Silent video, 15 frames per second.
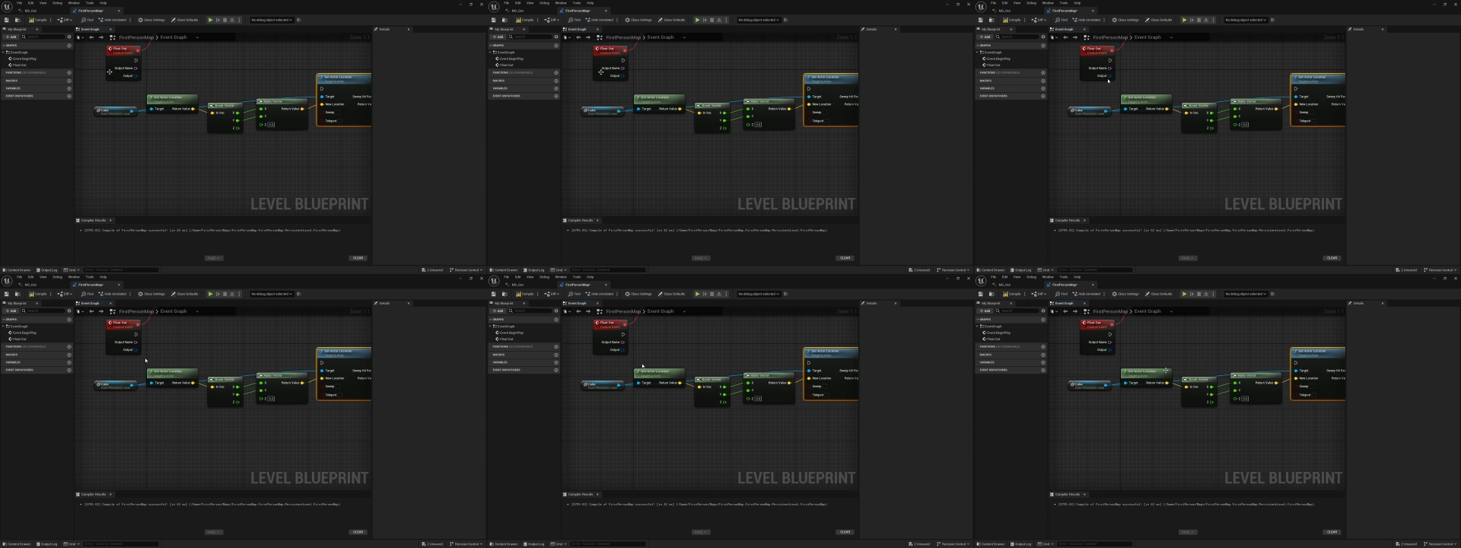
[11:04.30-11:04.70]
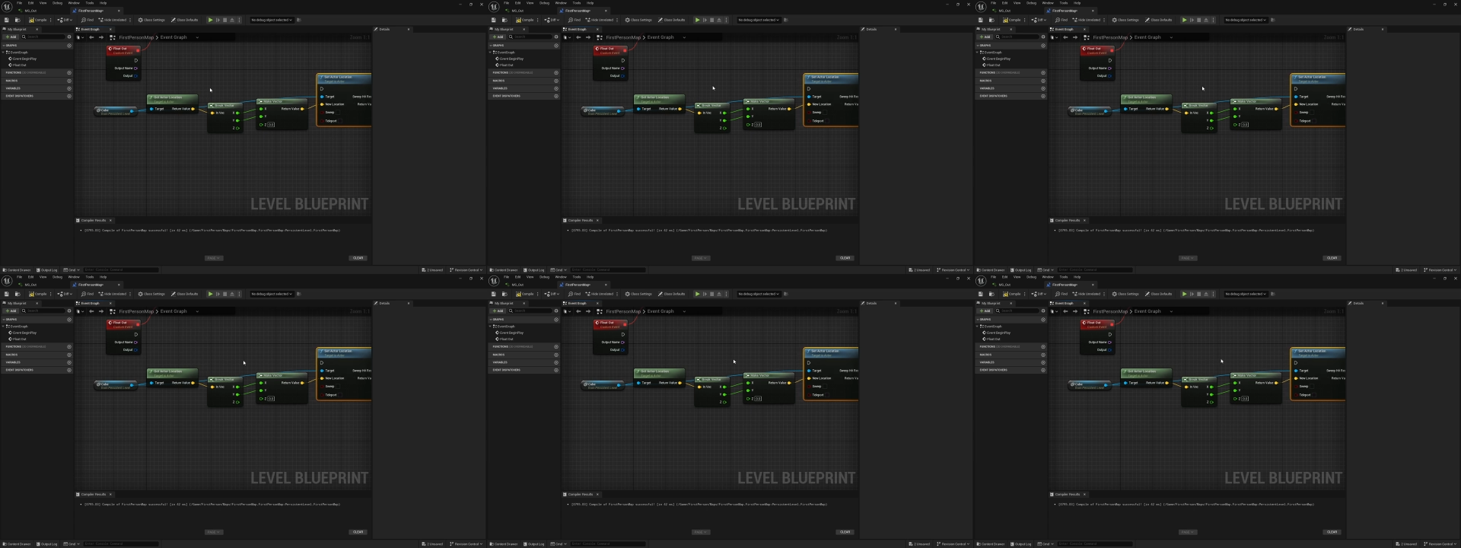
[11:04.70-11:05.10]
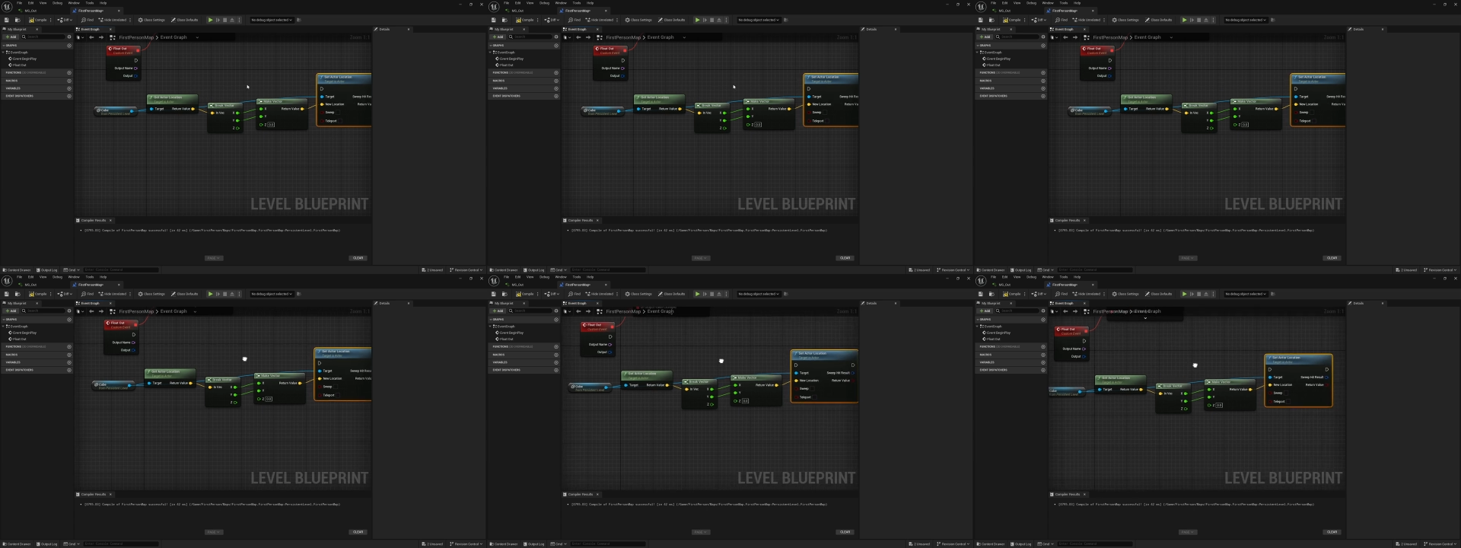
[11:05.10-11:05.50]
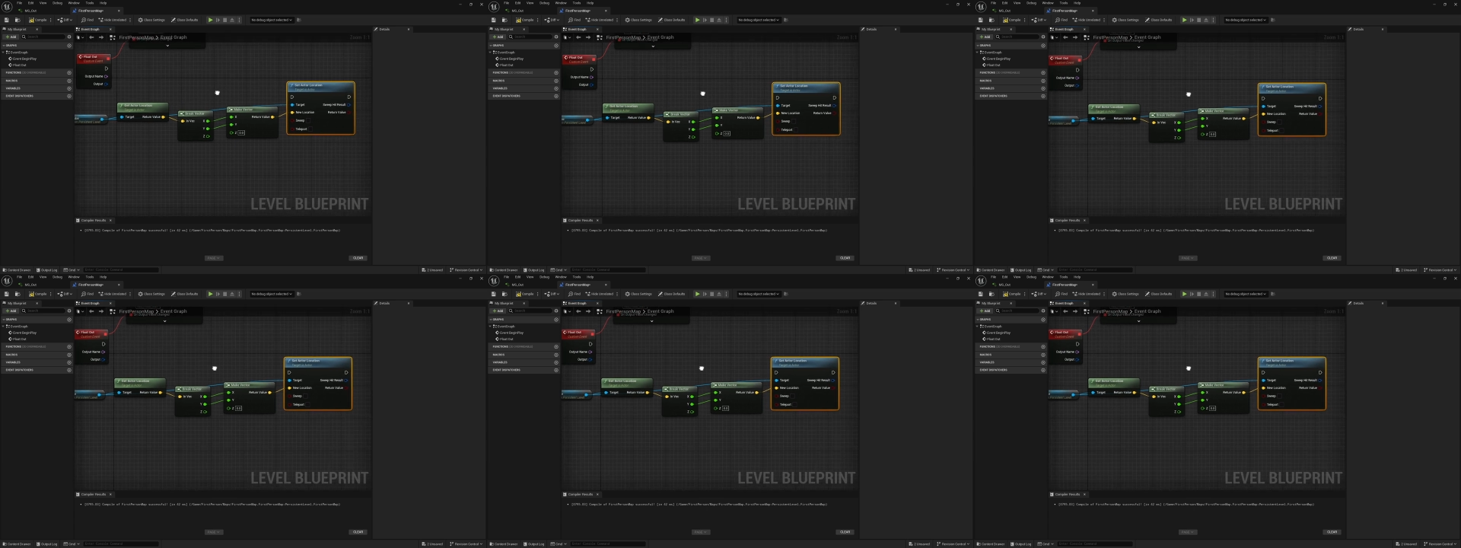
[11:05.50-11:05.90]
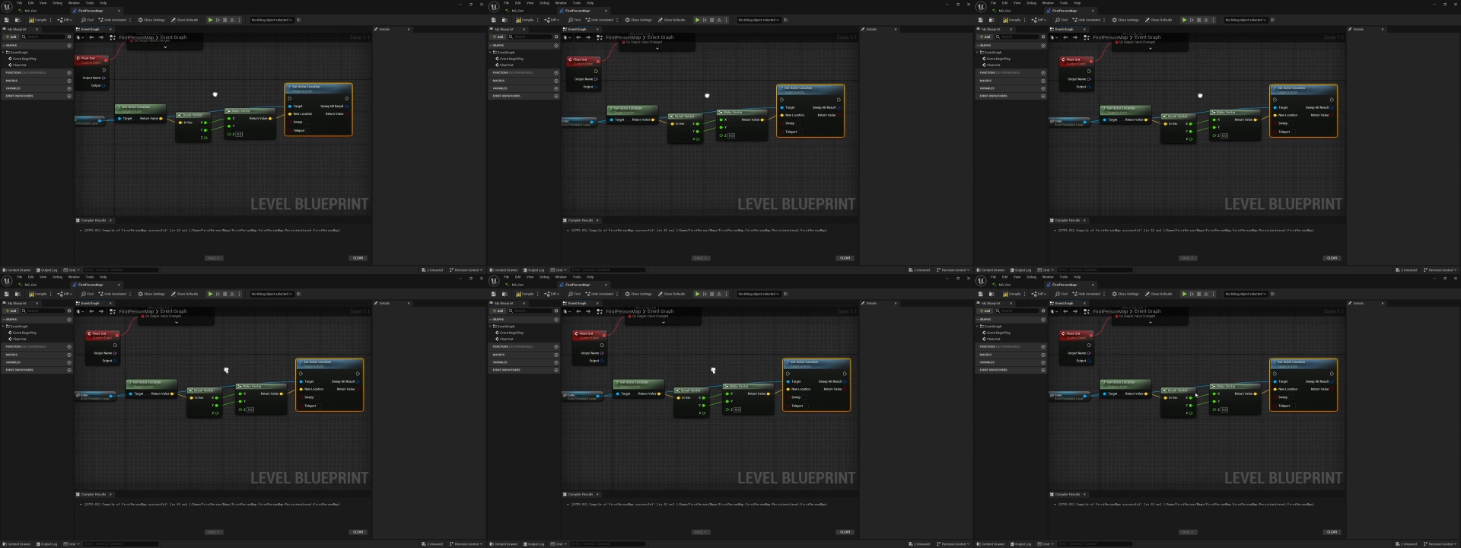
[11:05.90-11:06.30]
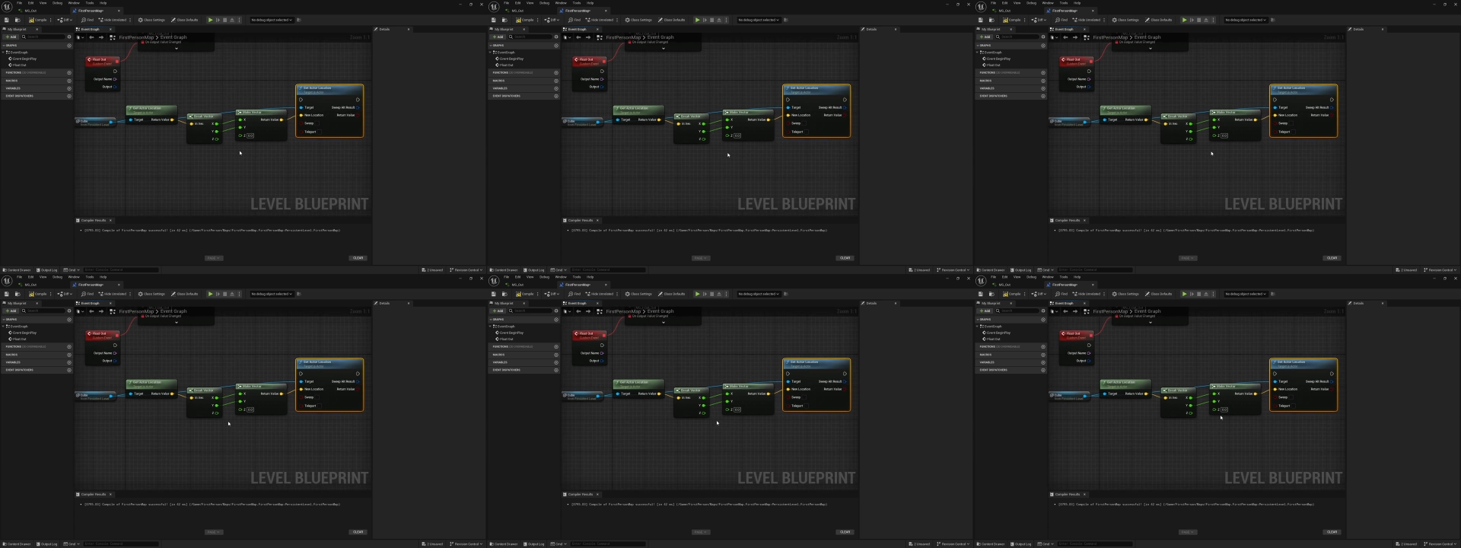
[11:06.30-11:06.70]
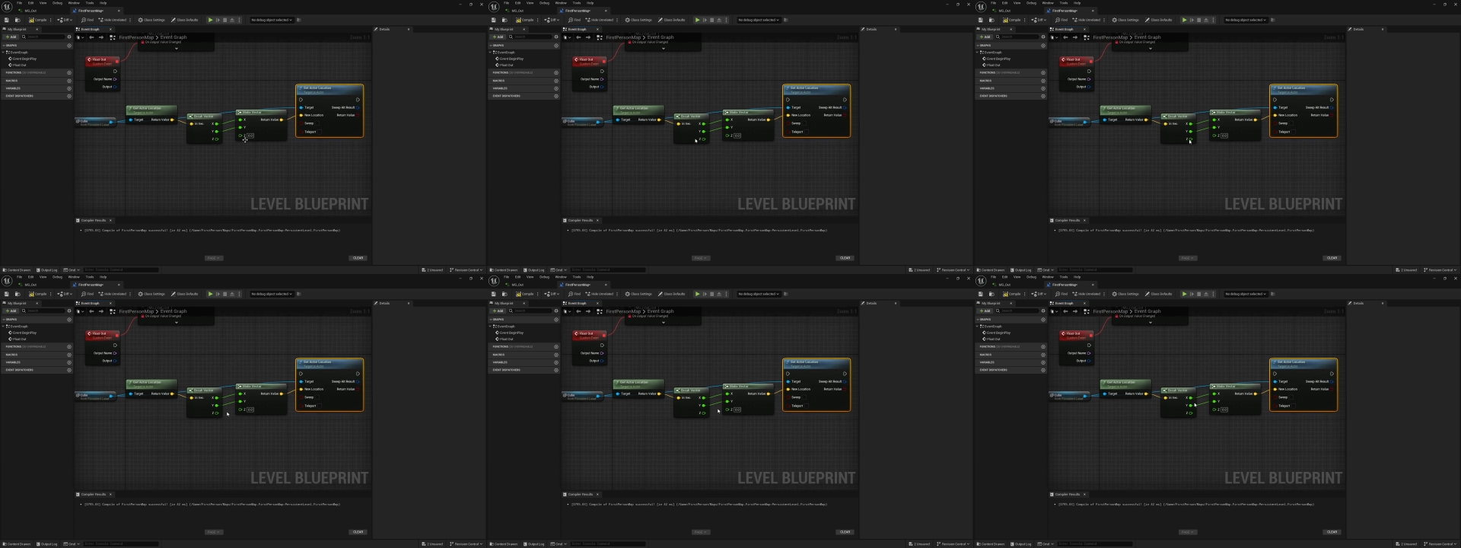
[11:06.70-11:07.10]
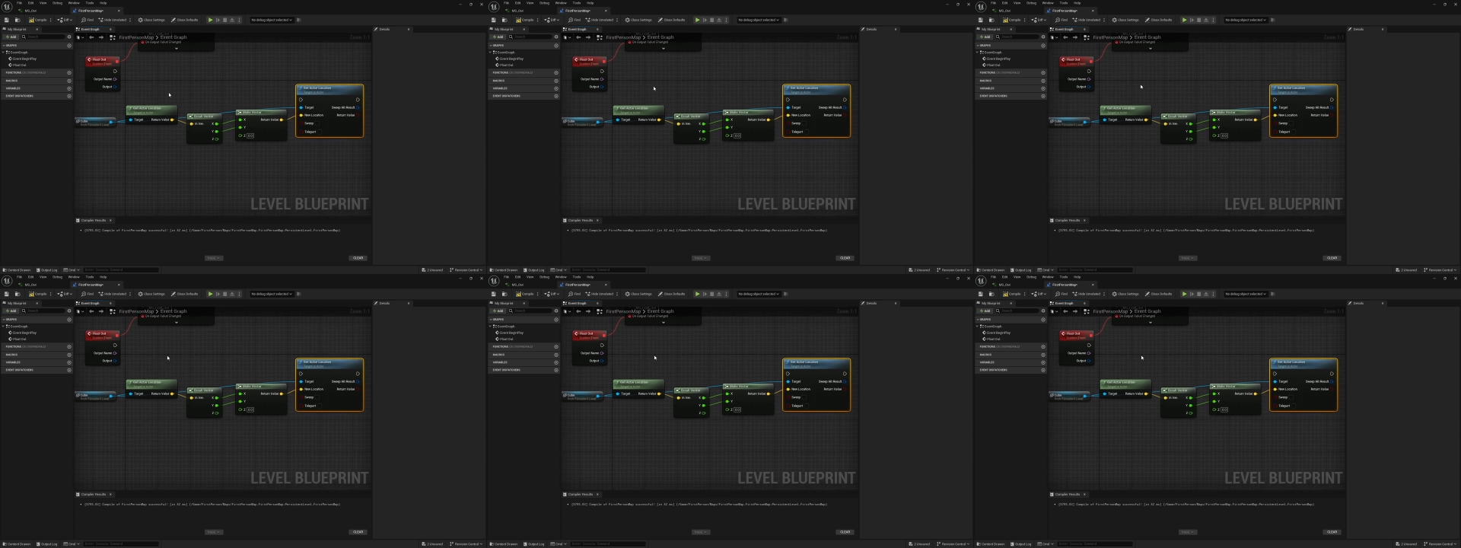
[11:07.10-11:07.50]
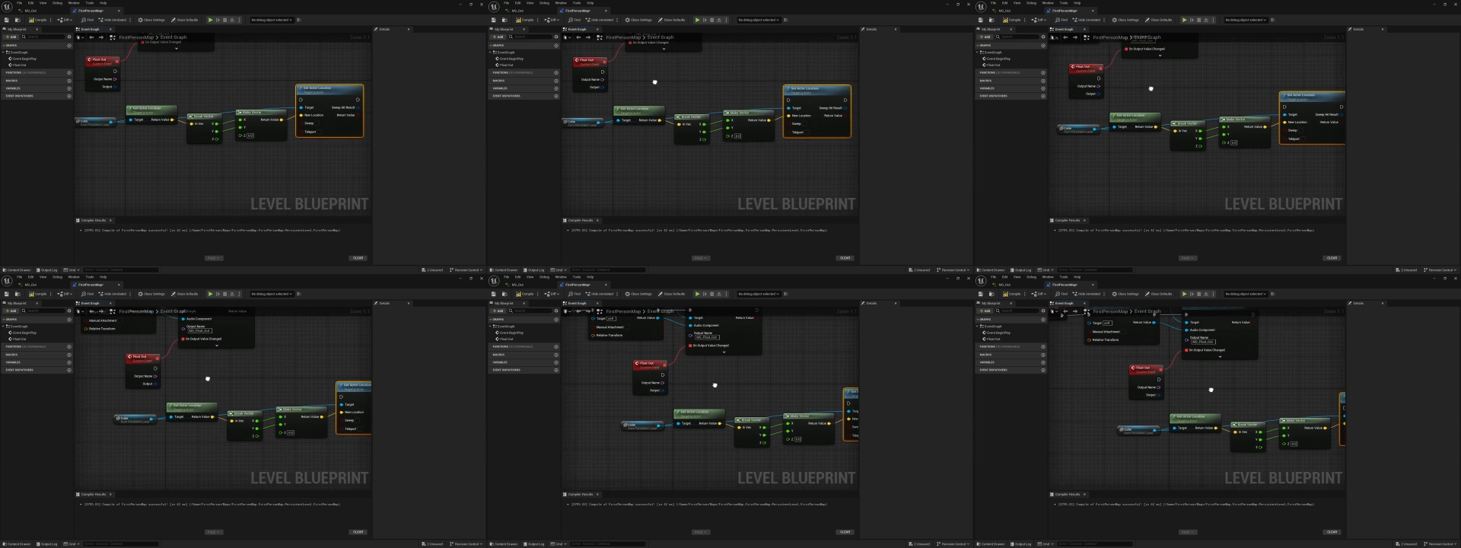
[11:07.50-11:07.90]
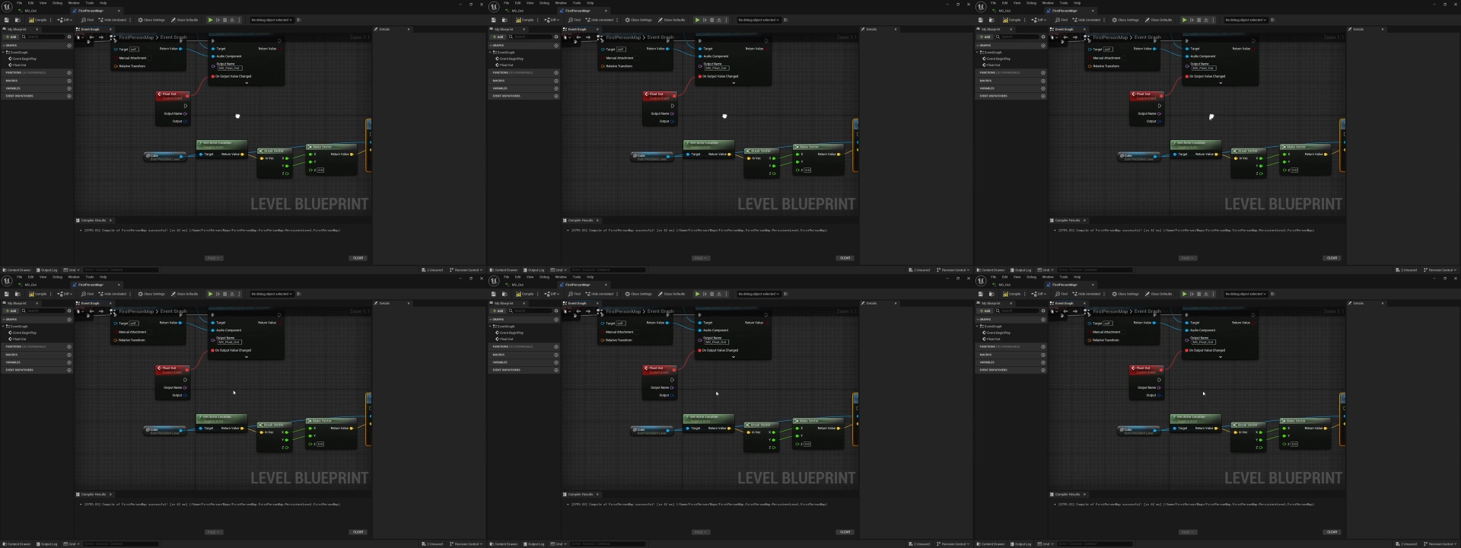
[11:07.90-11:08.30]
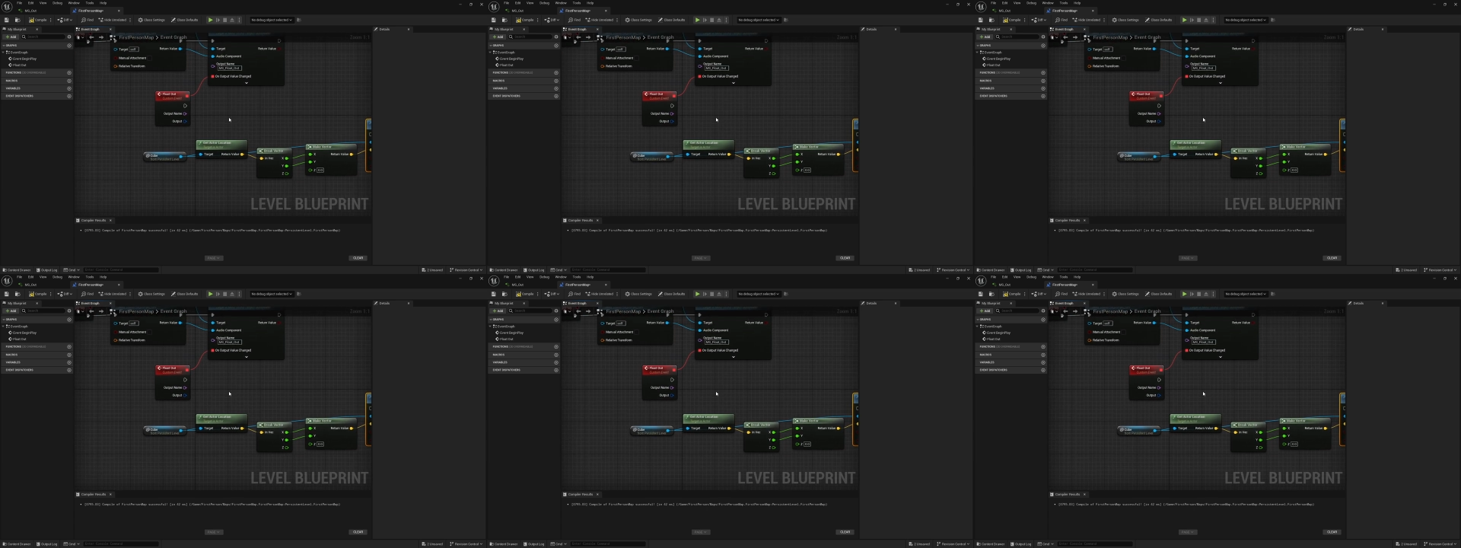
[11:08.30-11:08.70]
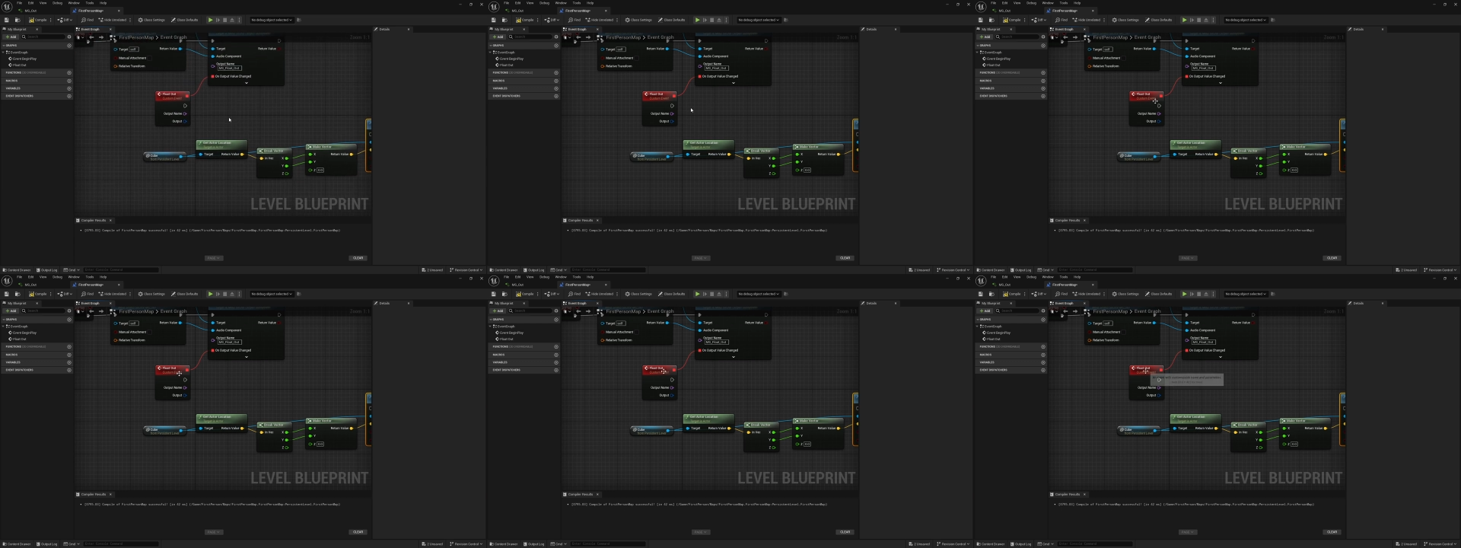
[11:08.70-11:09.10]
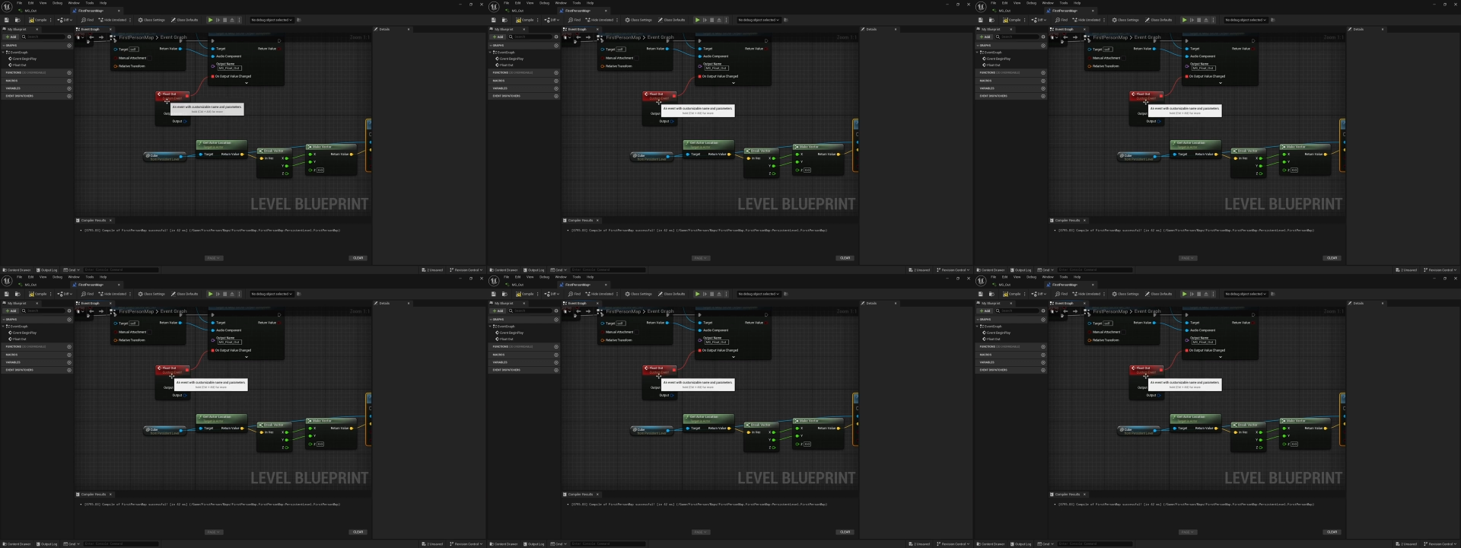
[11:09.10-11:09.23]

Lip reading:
[unreadable: no face in view]